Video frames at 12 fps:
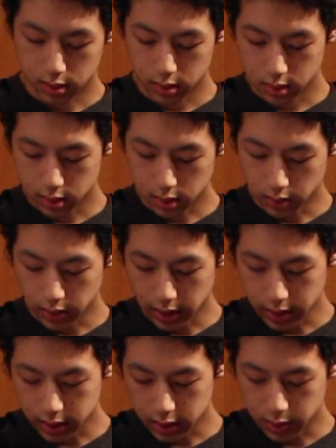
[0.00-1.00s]
So
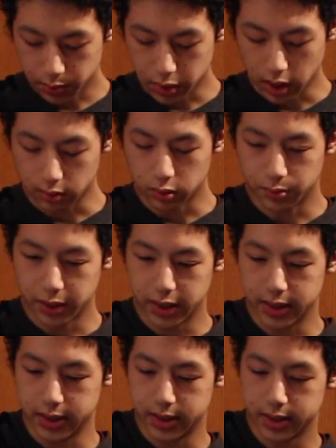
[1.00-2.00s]
this is probably
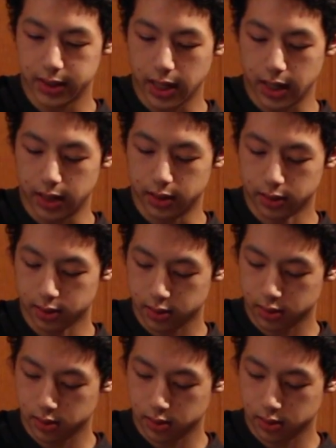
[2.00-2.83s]
the stand.